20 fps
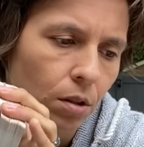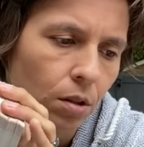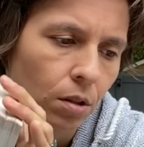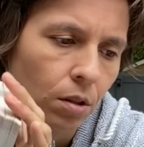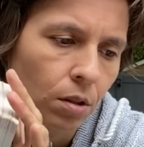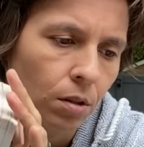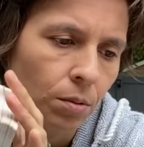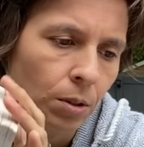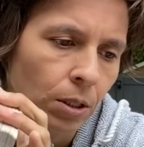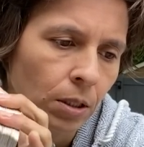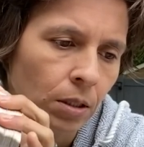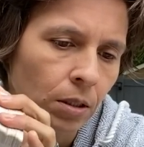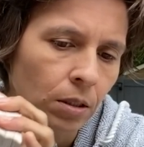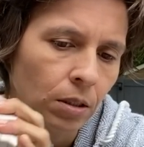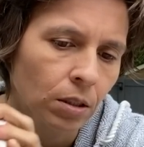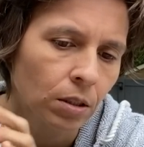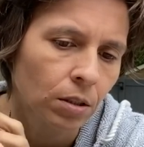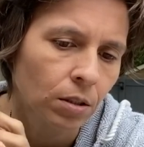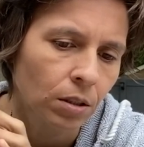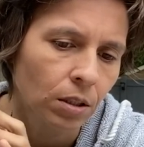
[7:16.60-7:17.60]
Mm,
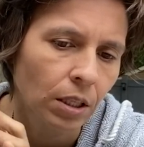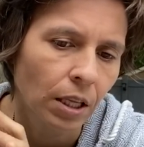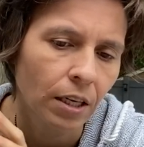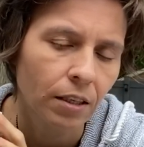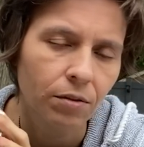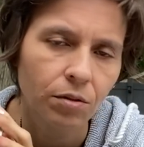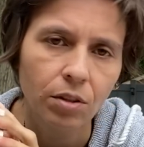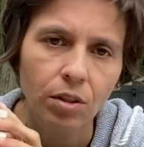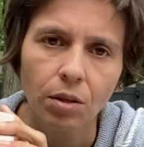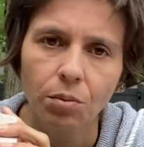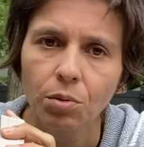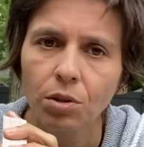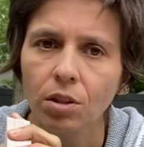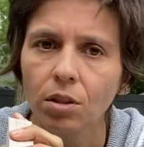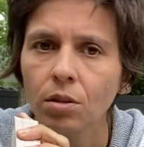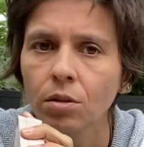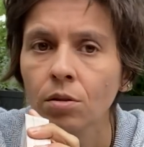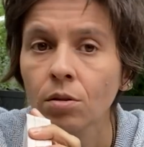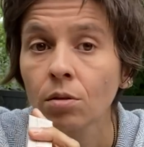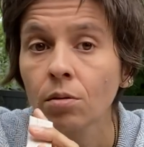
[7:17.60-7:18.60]
there's a lot of
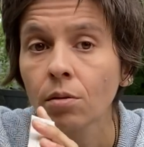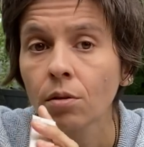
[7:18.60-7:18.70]
stubbornness too